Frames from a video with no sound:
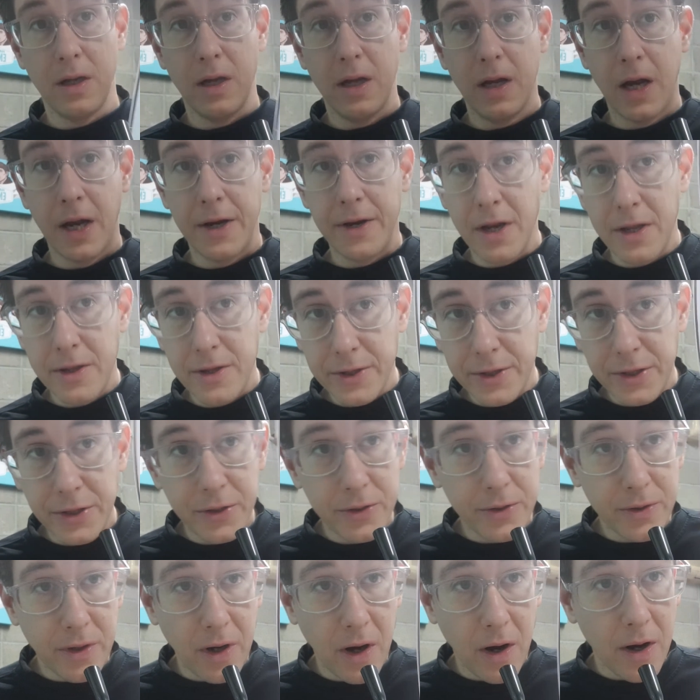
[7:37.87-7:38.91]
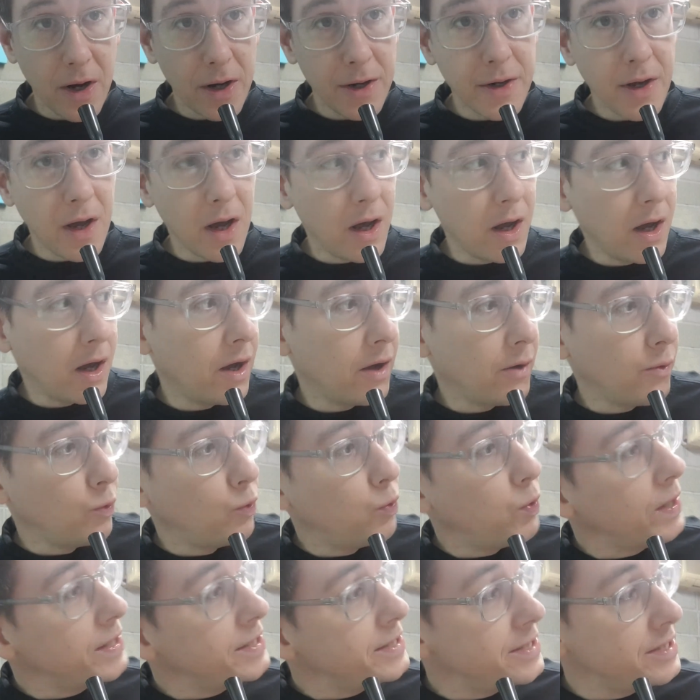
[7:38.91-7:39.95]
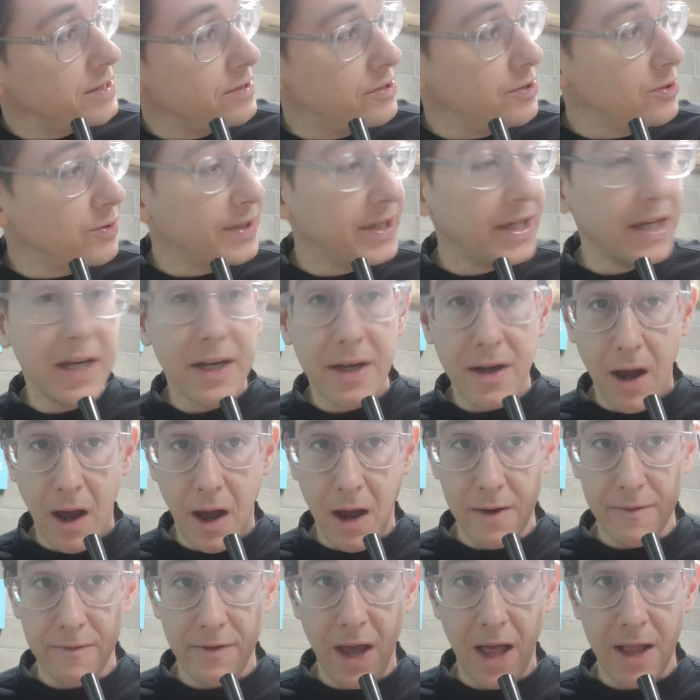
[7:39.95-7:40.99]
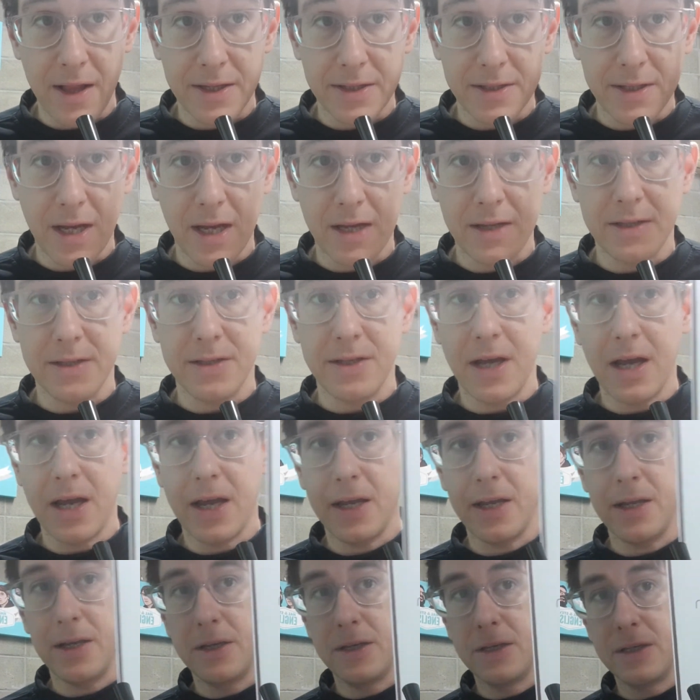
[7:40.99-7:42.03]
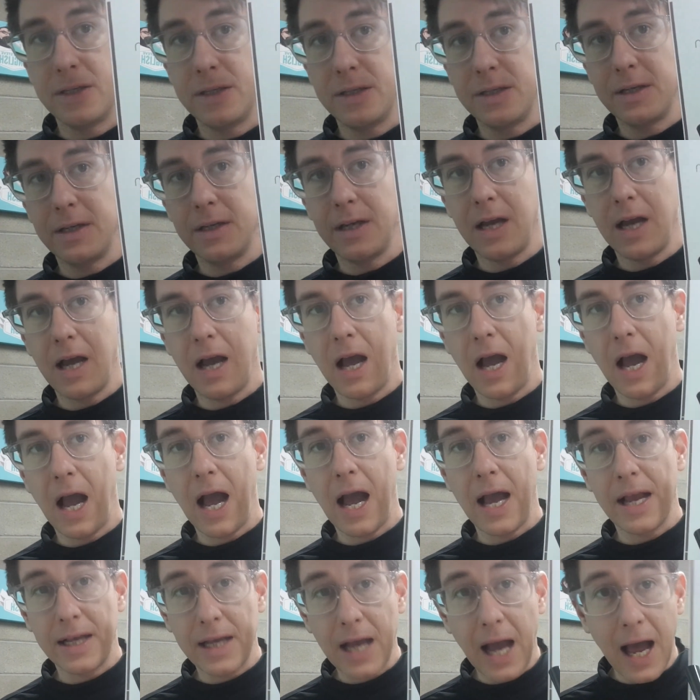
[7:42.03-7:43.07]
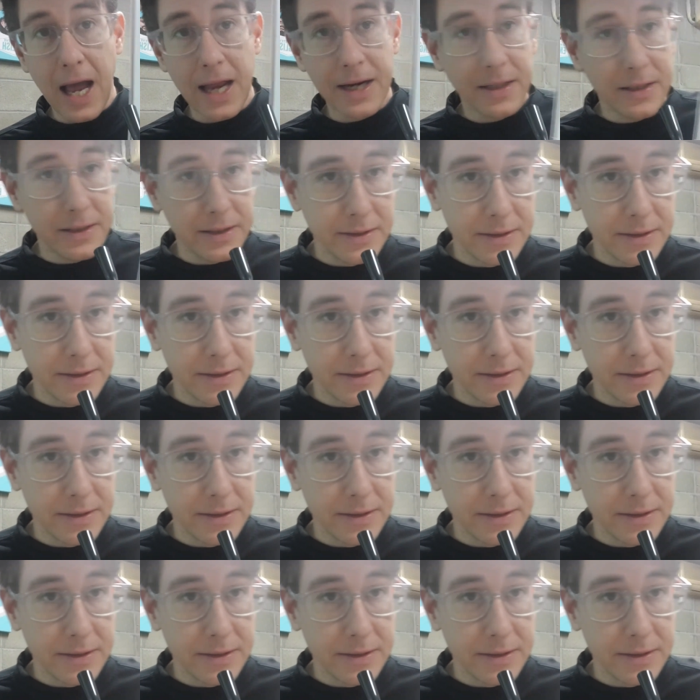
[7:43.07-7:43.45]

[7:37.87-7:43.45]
Another cue card, what did you get on Valentine's Day? I got